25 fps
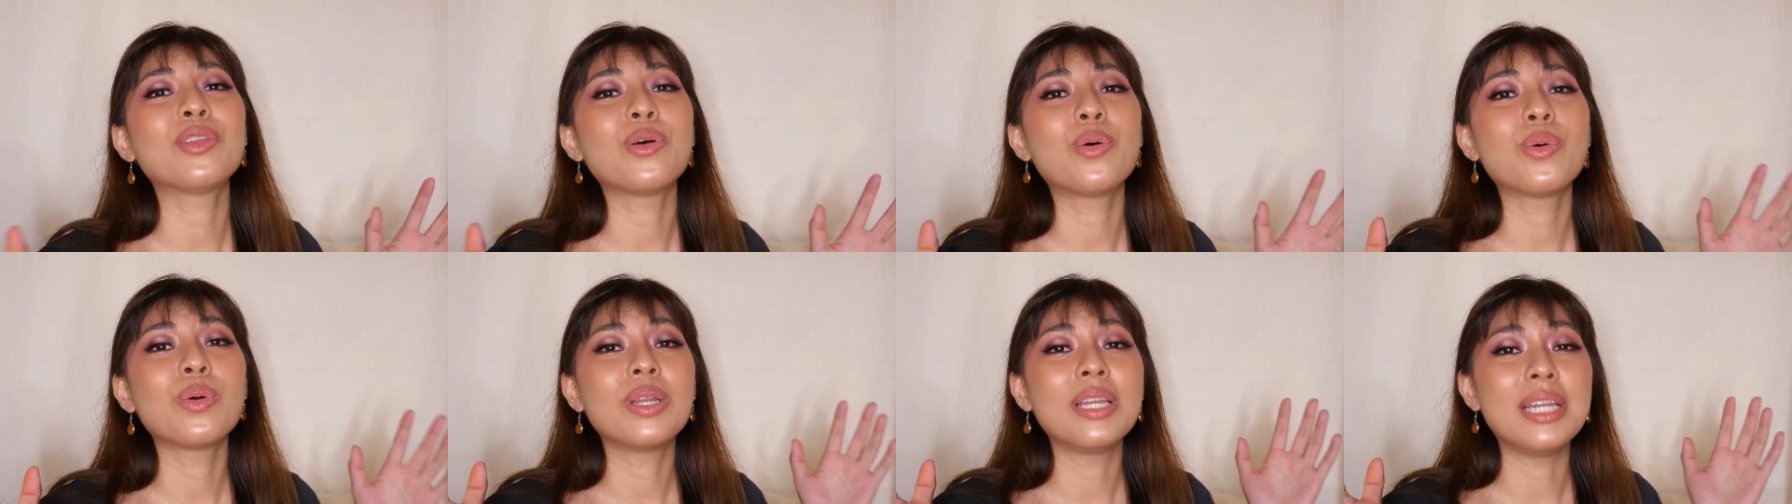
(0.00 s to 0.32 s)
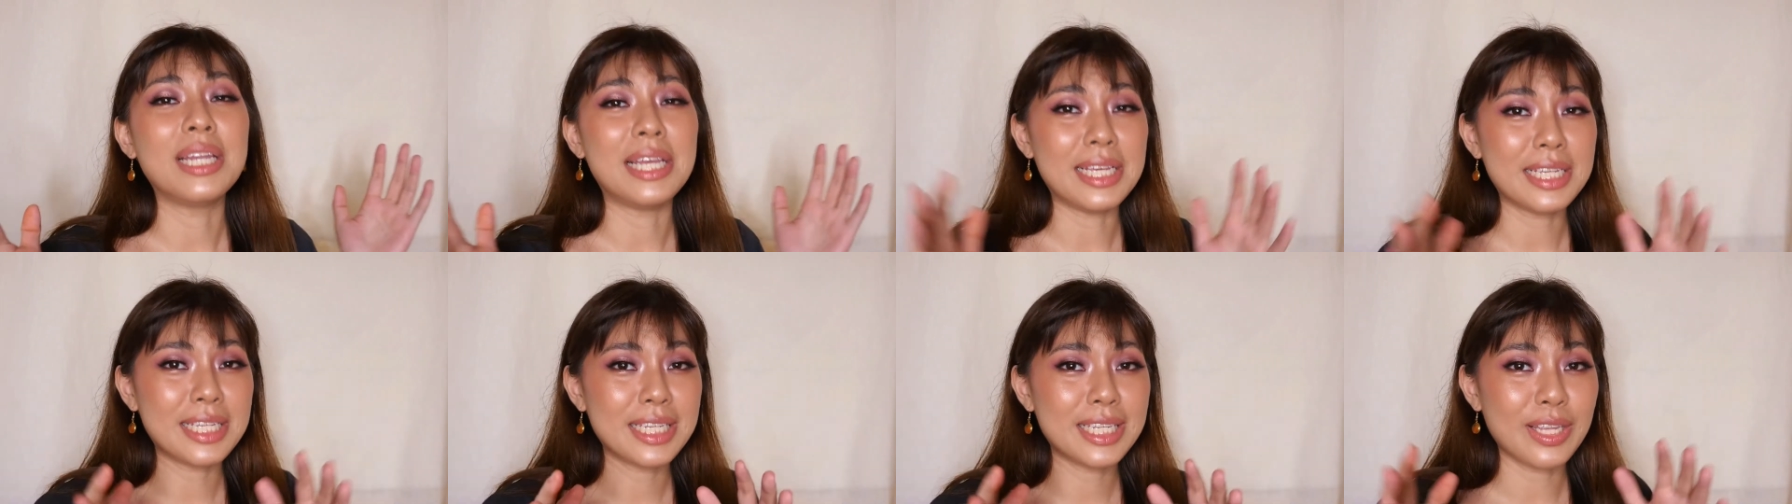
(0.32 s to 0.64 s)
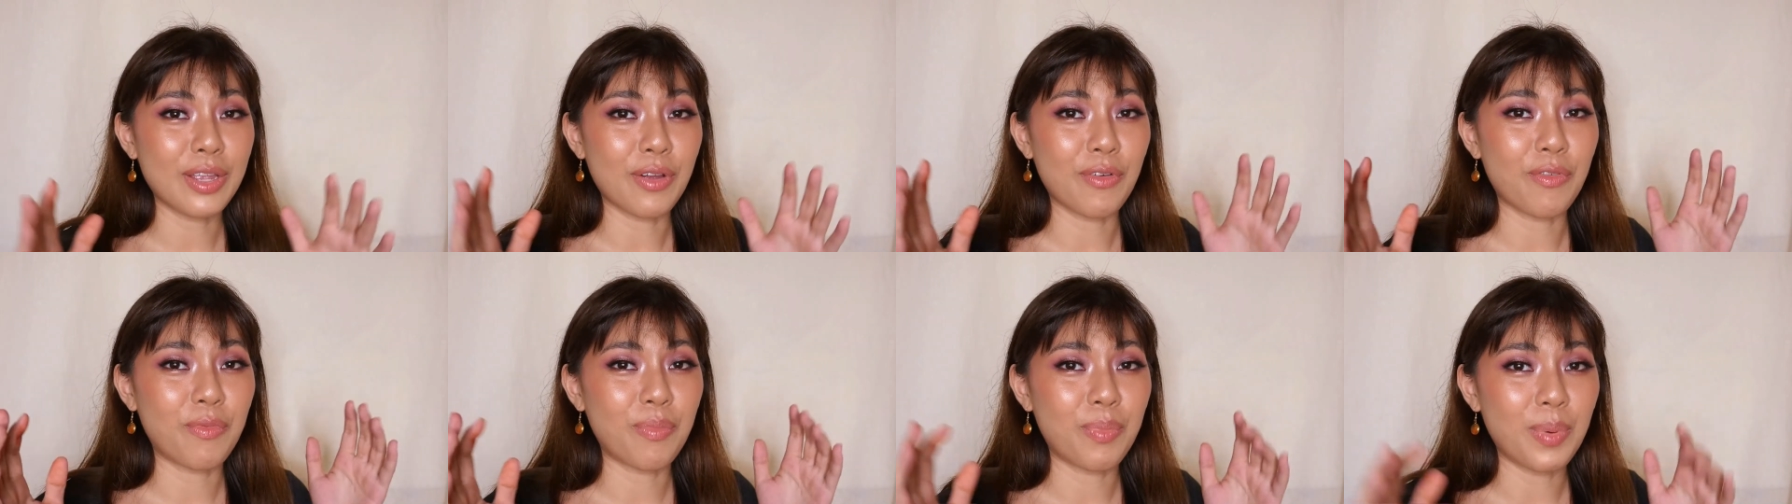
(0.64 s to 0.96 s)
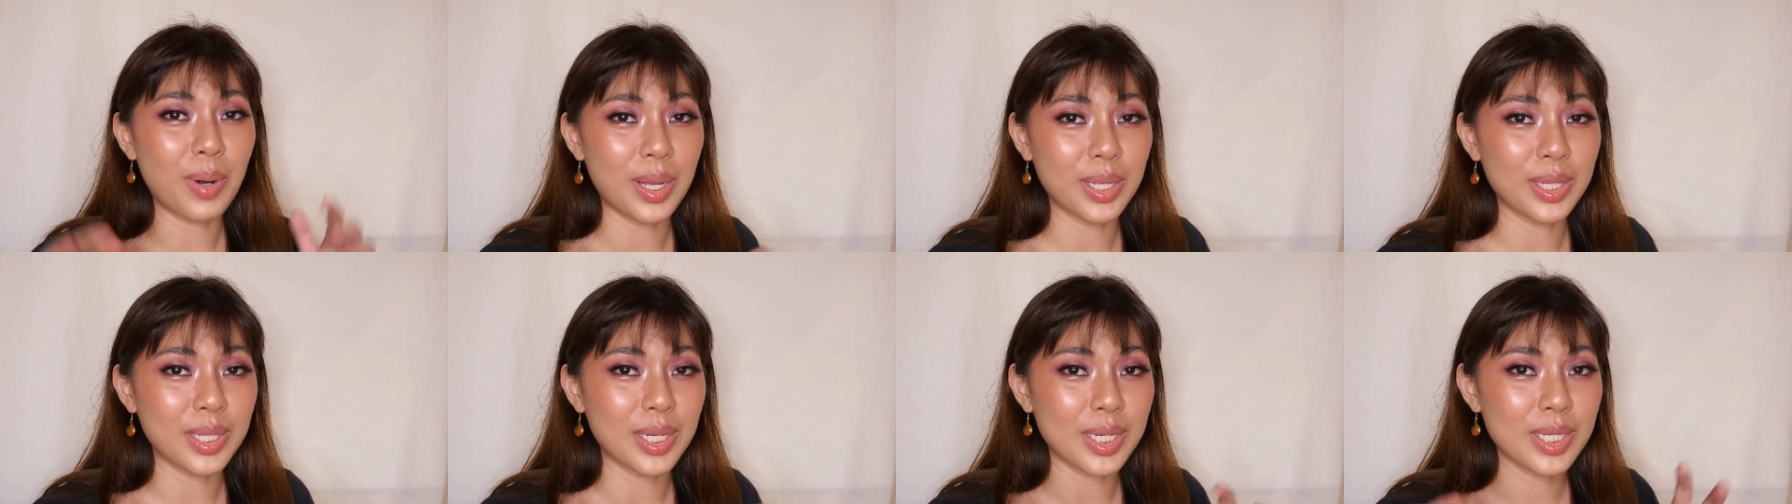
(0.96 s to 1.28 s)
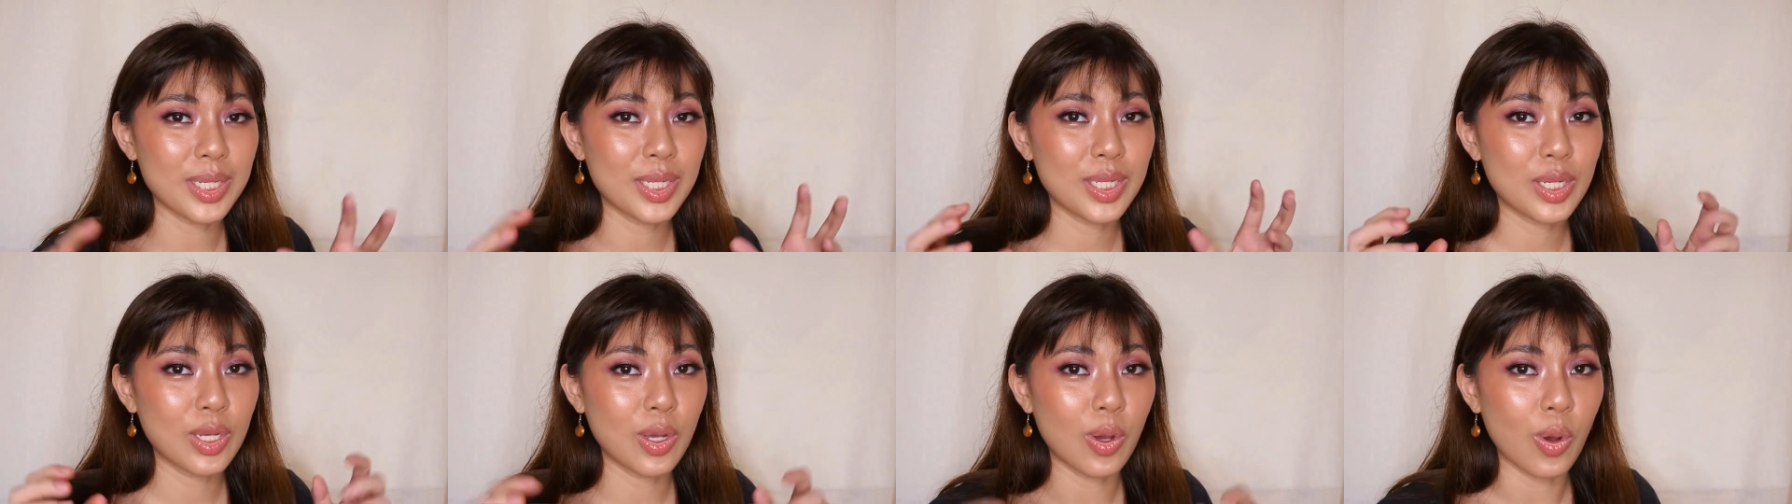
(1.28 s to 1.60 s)
itong list of
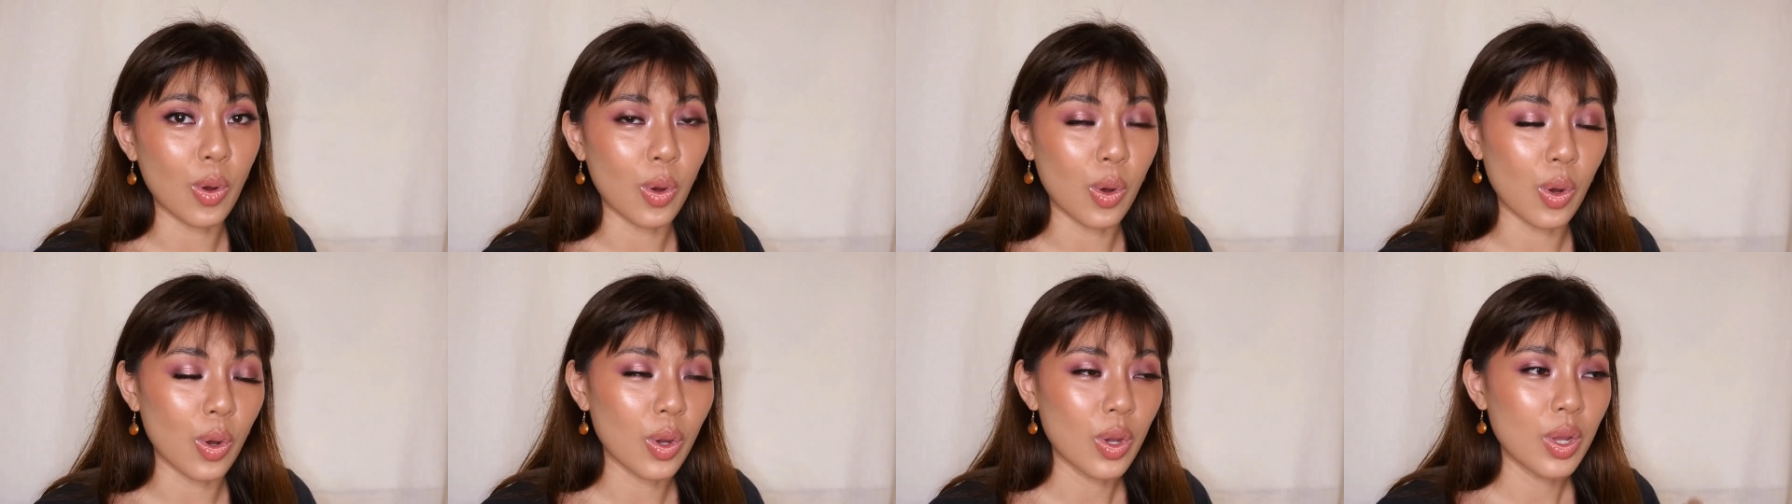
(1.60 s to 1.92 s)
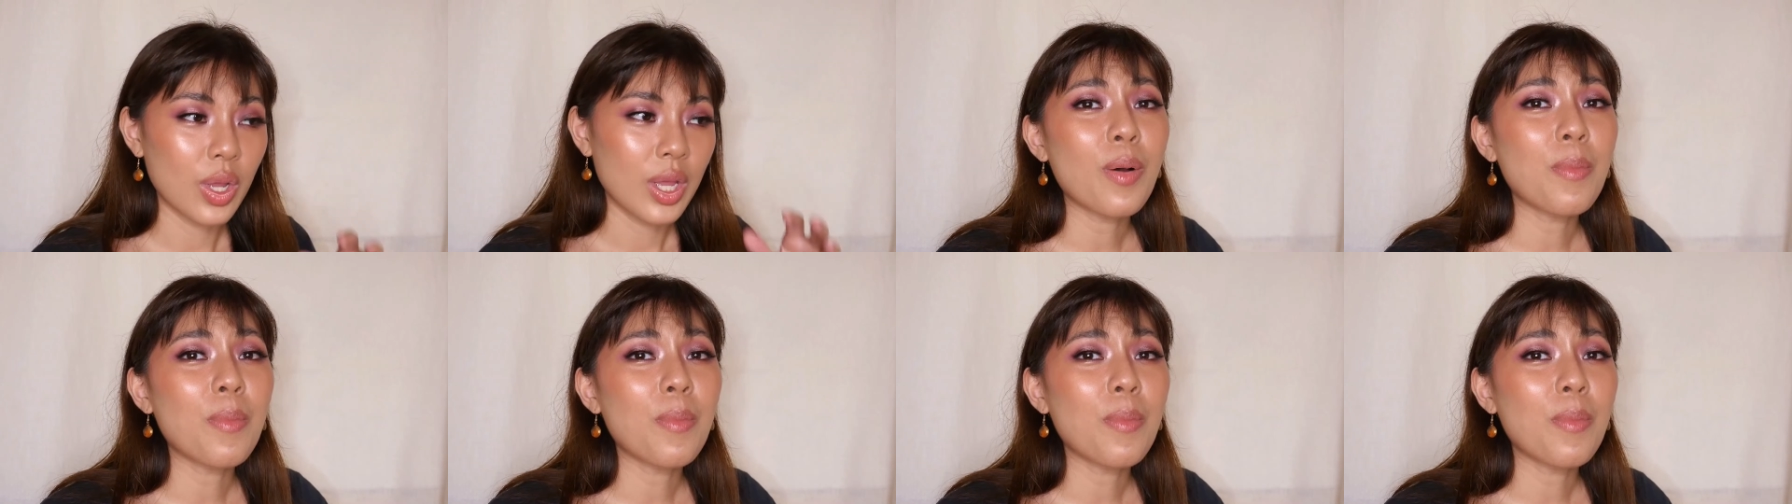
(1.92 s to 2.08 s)
products ko.